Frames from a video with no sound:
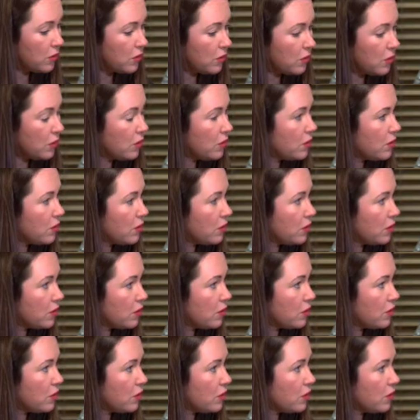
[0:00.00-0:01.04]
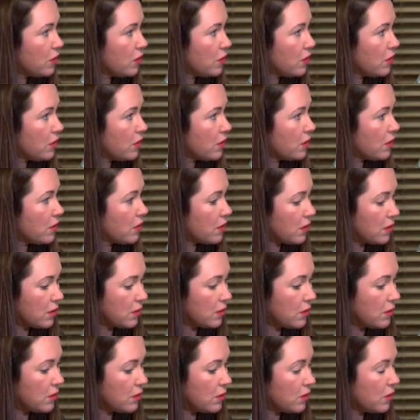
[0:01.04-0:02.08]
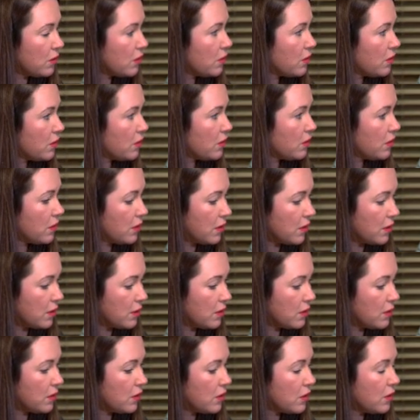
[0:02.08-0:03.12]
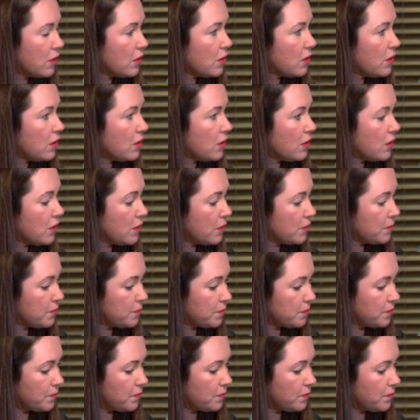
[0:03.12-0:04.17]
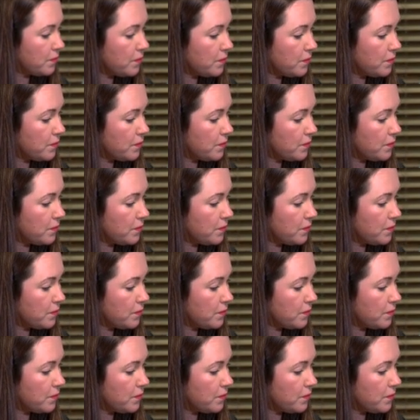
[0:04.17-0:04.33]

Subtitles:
[no speech]